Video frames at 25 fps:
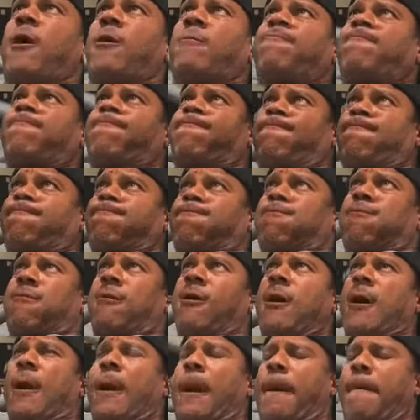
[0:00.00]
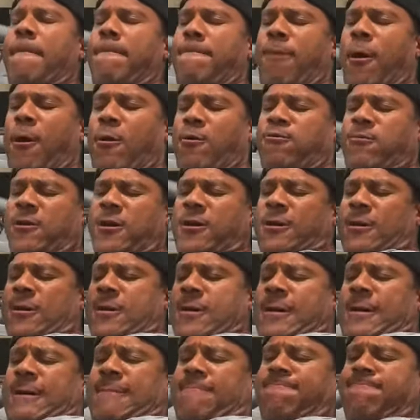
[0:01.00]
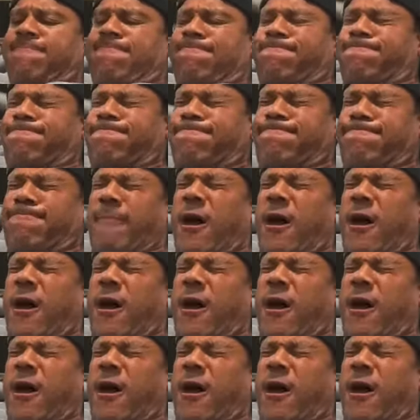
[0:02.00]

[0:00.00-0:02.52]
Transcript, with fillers: I could train any time of the day.